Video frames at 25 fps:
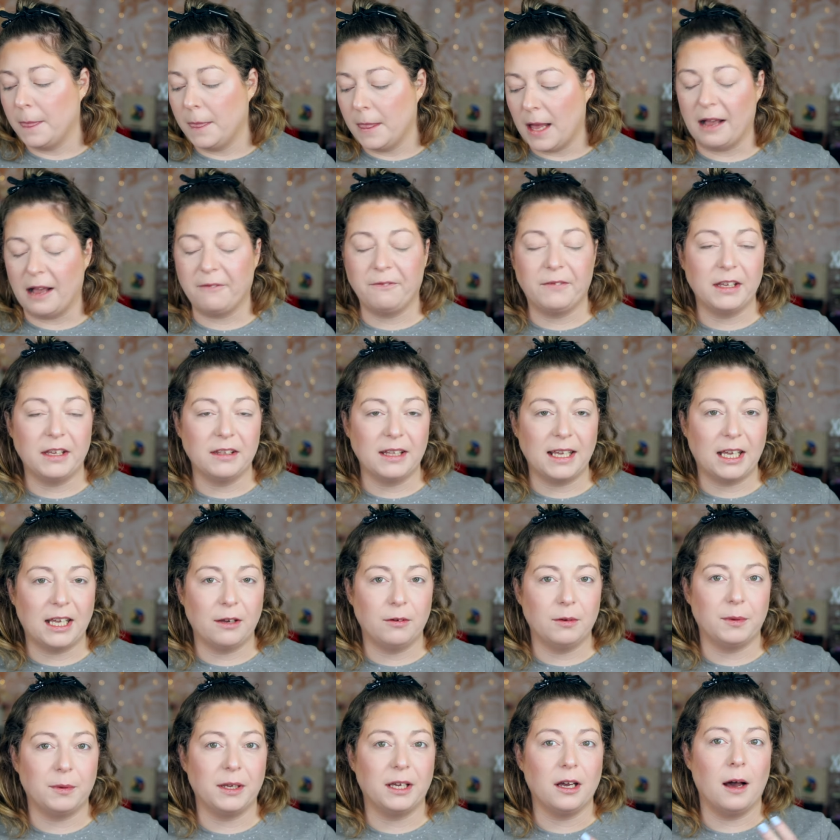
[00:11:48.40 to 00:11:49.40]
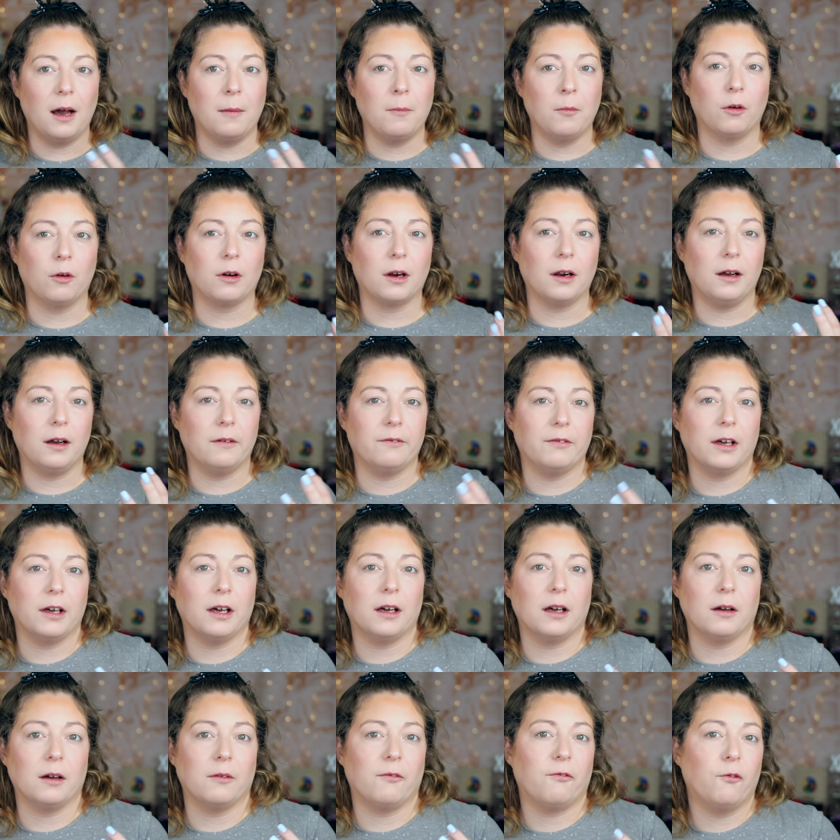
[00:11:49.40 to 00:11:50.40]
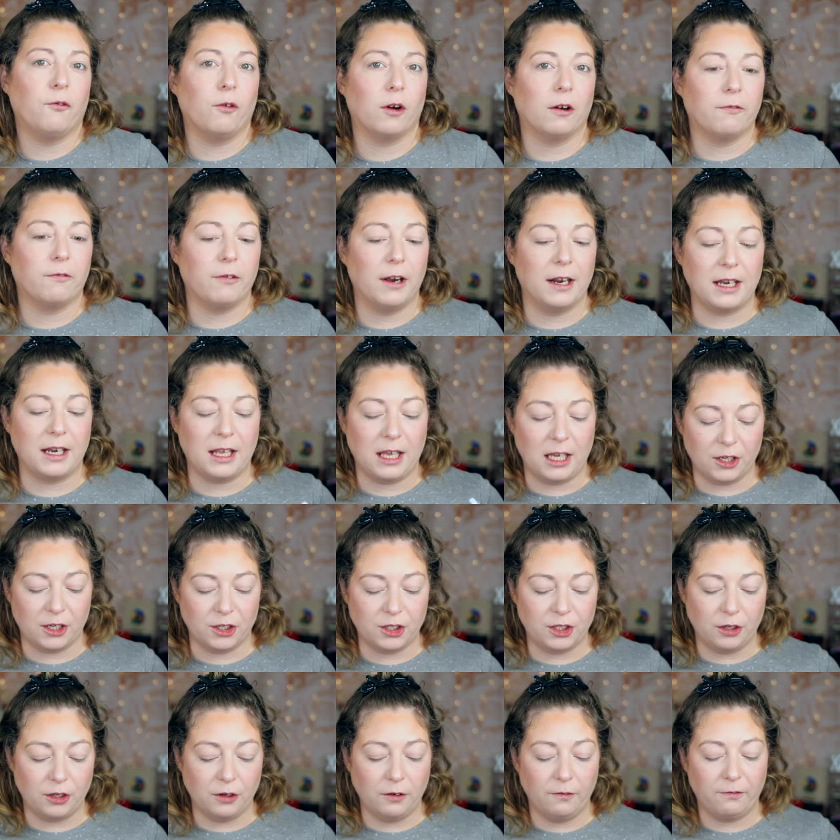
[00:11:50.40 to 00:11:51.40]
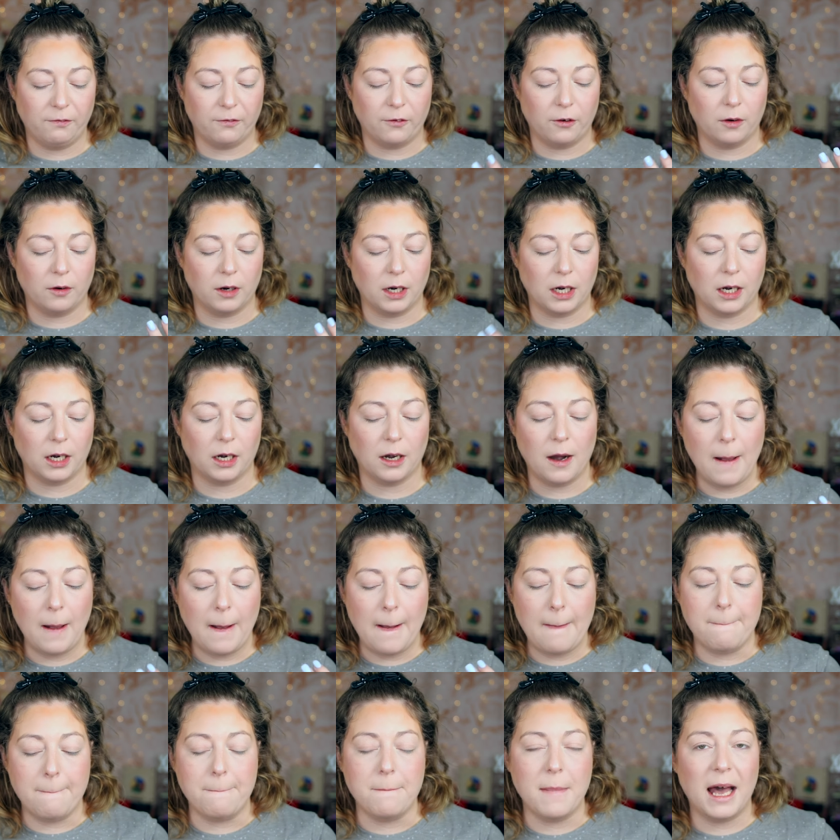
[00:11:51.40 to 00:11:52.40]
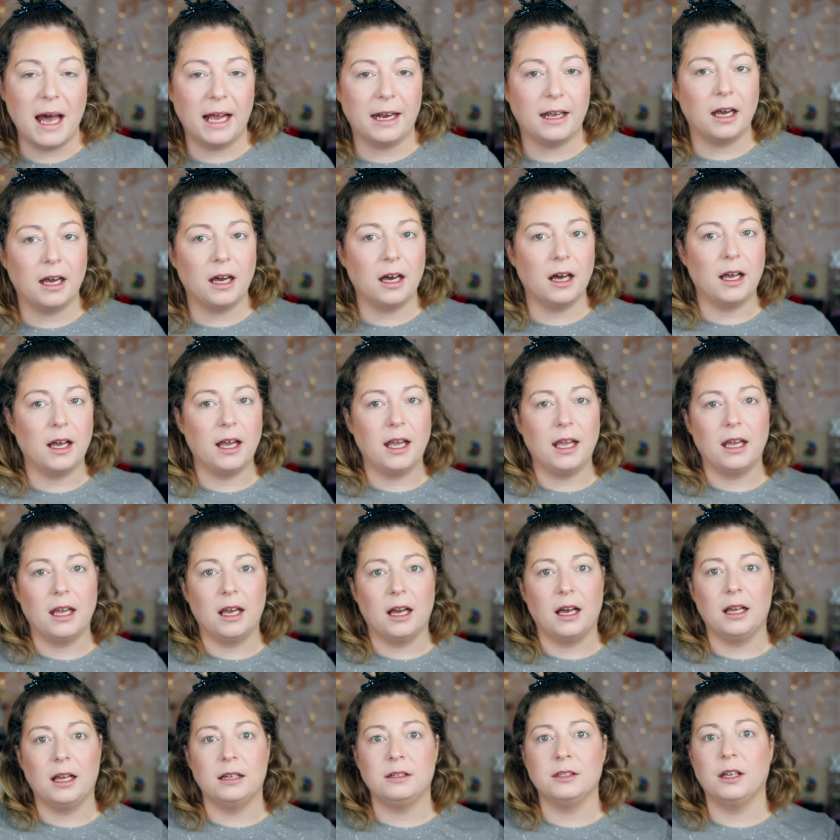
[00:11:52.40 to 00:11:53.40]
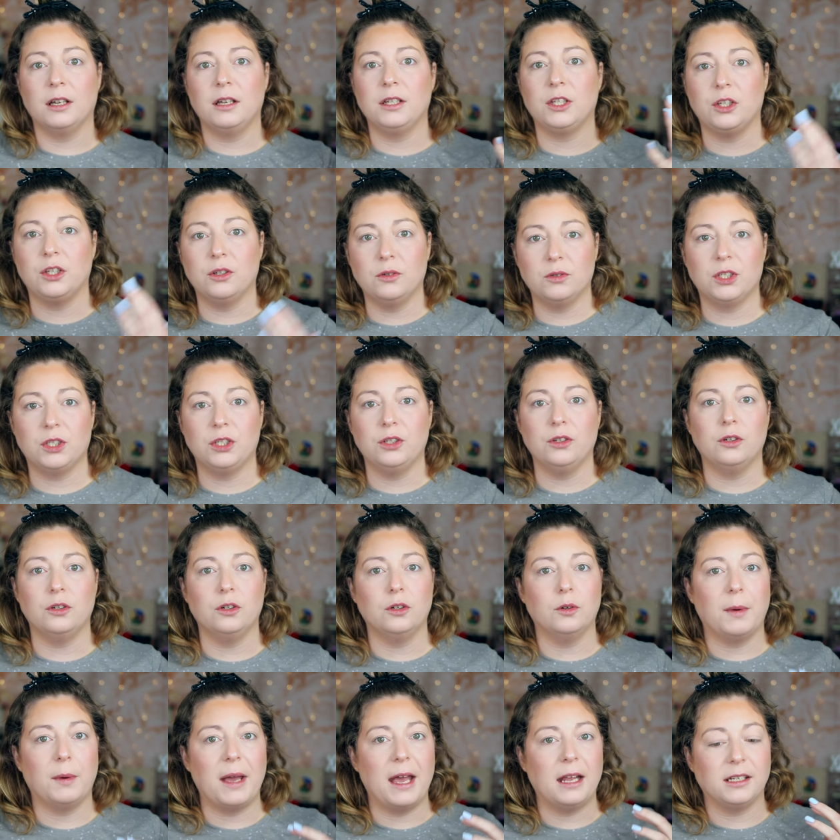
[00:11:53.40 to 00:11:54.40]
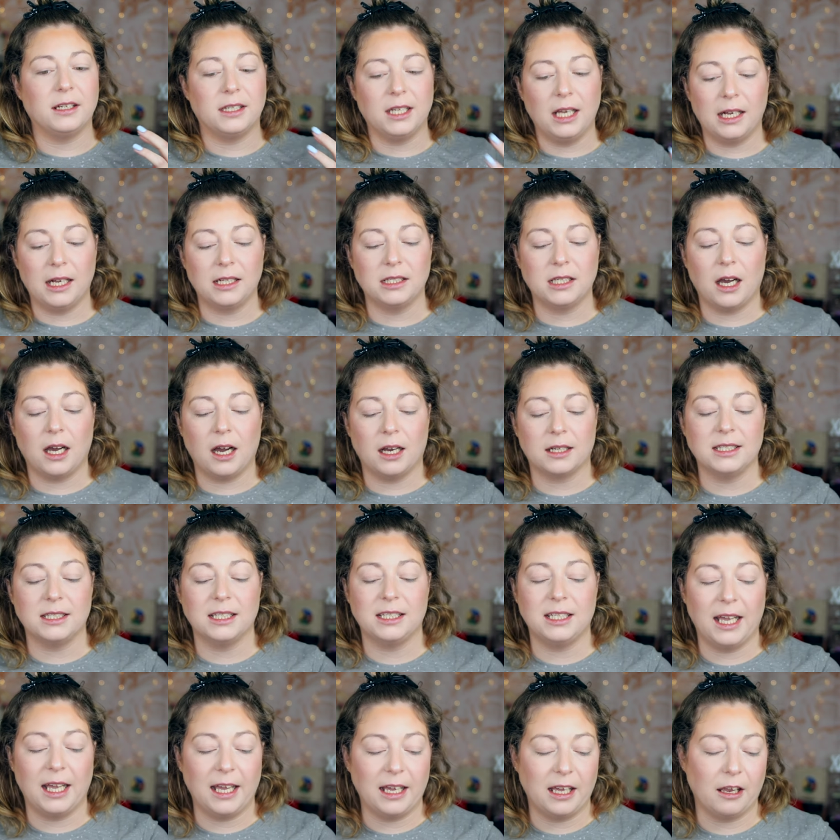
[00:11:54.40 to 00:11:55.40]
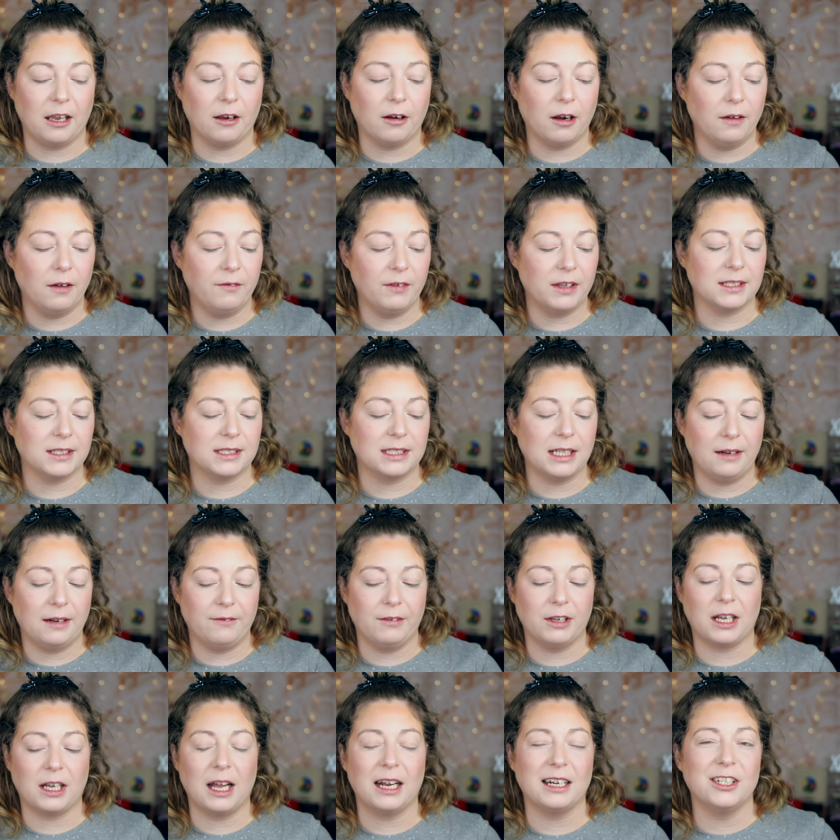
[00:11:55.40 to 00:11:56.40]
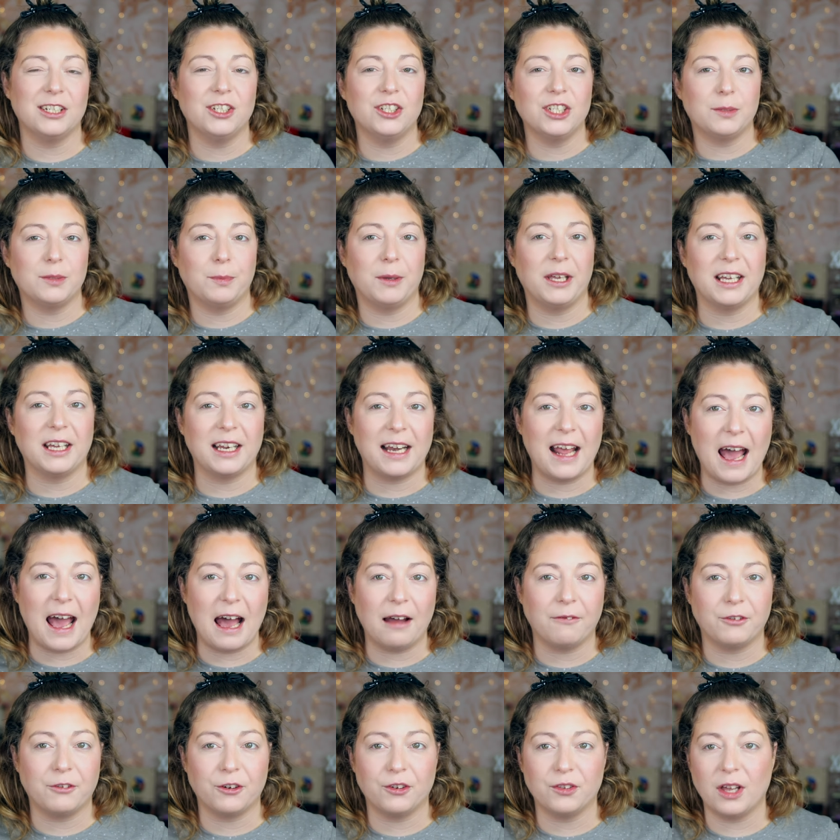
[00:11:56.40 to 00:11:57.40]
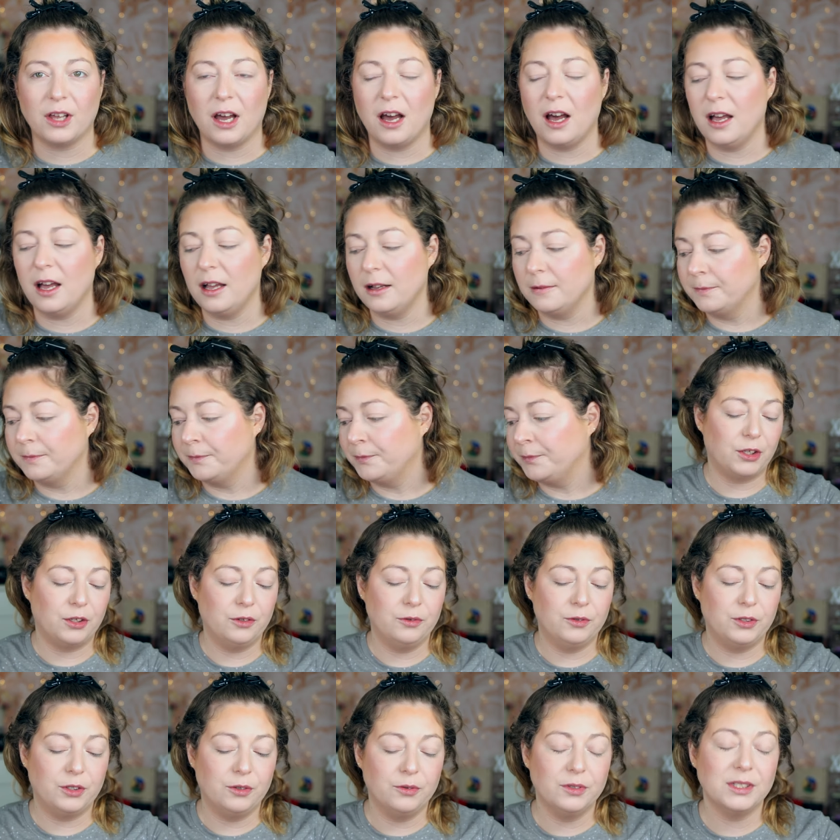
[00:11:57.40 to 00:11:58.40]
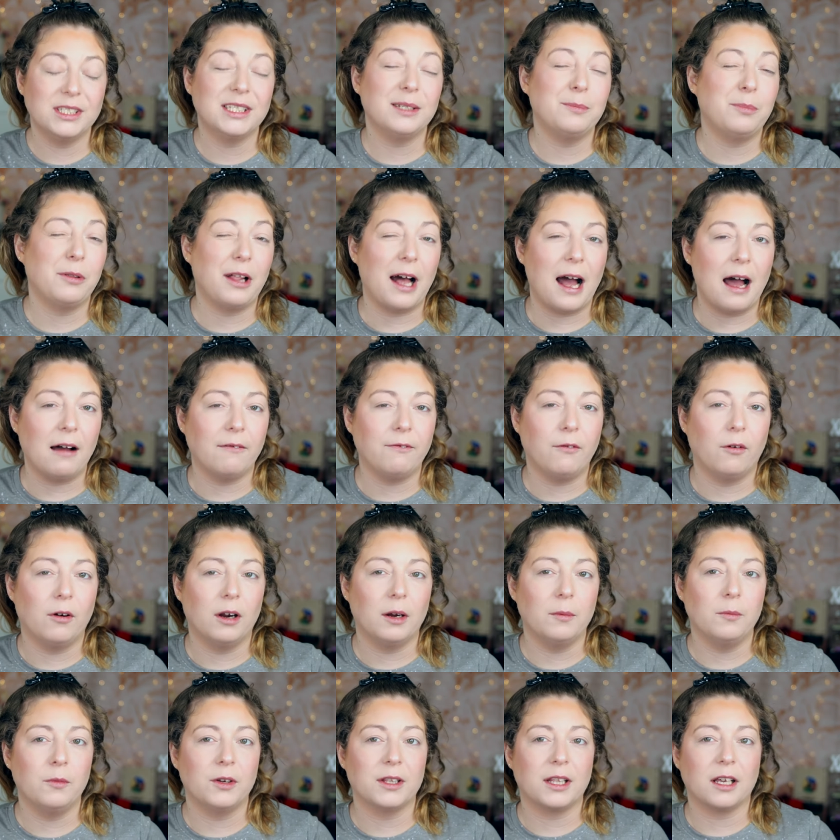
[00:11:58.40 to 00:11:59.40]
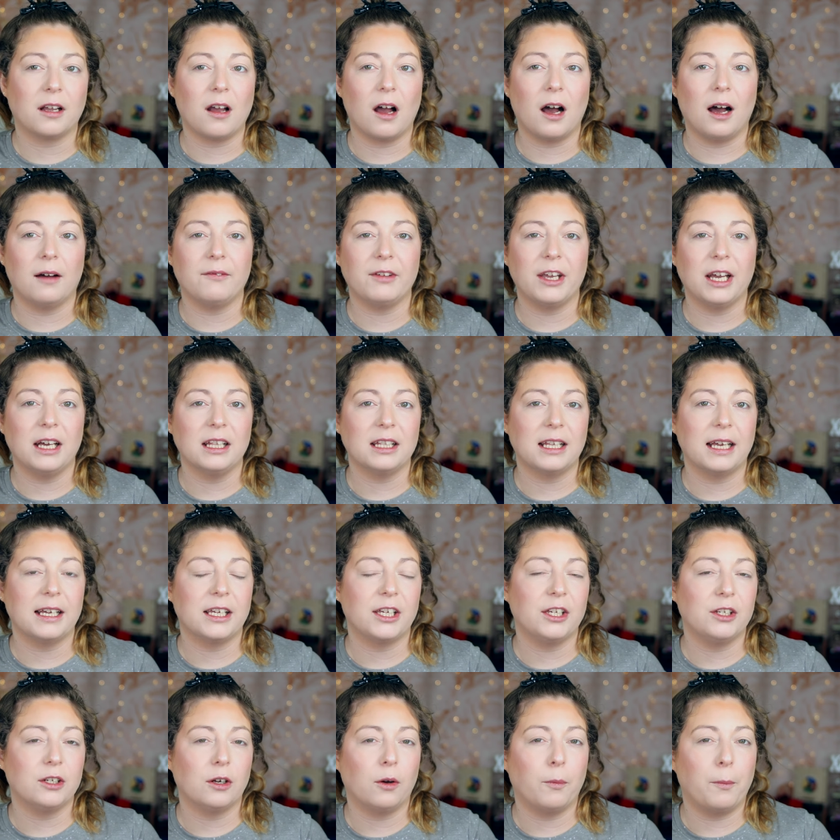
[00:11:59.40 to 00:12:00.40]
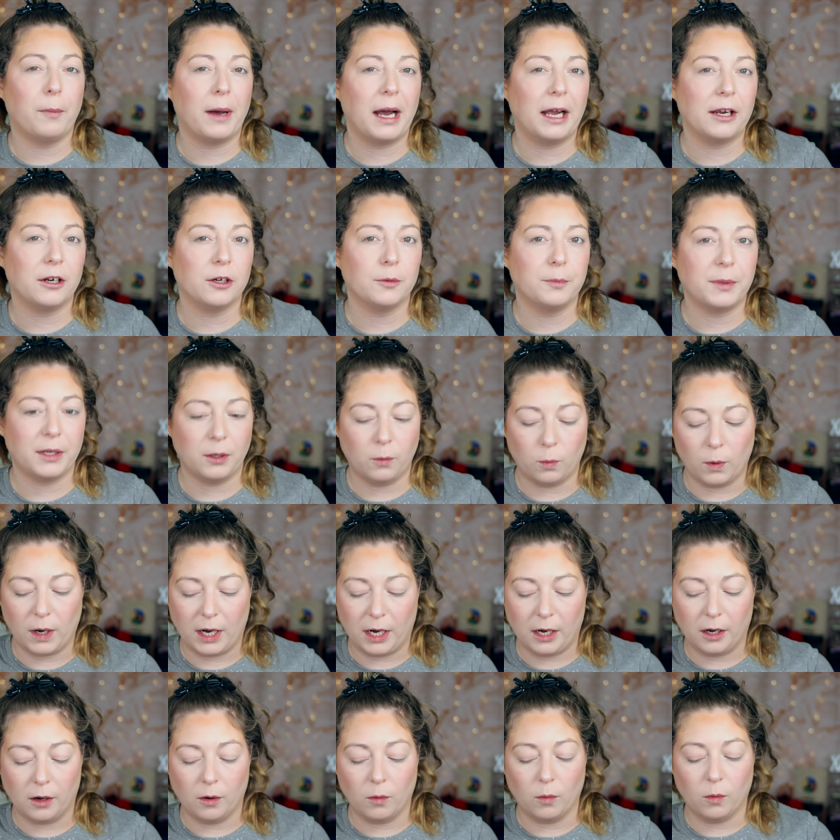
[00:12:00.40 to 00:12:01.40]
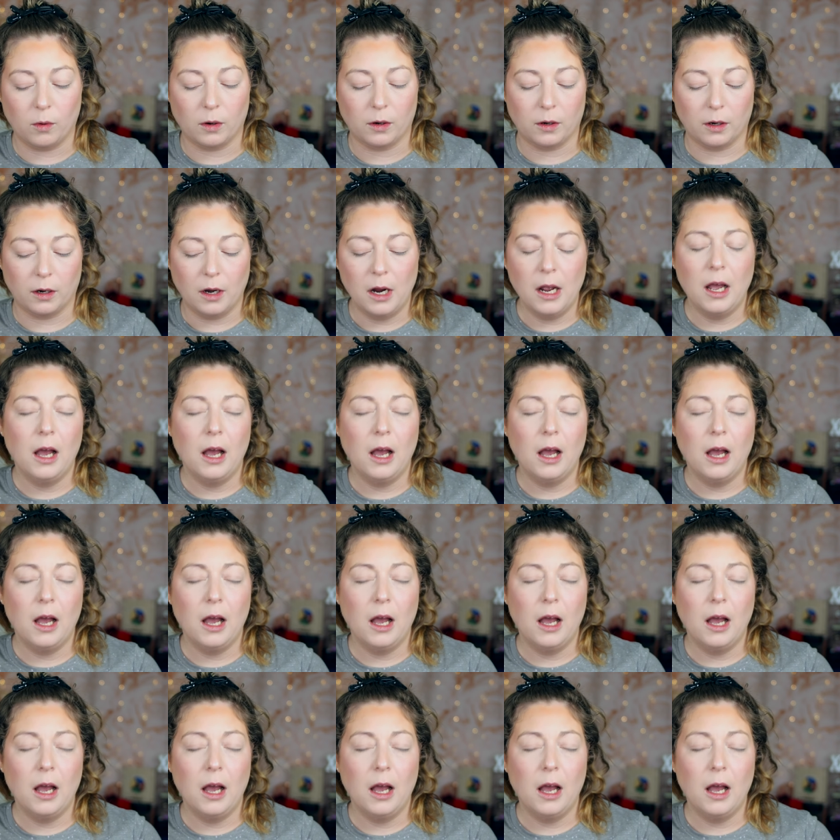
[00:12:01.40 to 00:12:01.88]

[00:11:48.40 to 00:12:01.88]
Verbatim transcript: I feel like it would become more of a forefront issue for Meta and YouTube and TikTok to take care of instead of it kind of just being an afterthought. You use the platform with a caveat like, you know, buyer beware or